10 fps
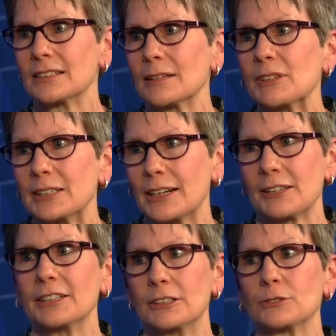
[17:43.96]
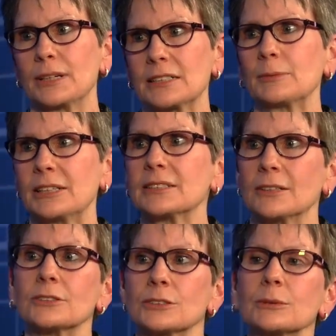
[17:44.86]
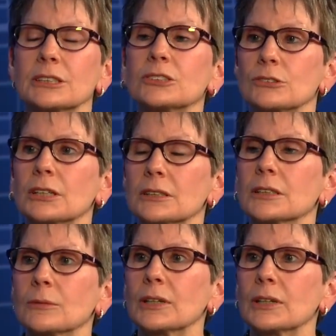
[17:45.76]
something that I think transplant centers are really struggling.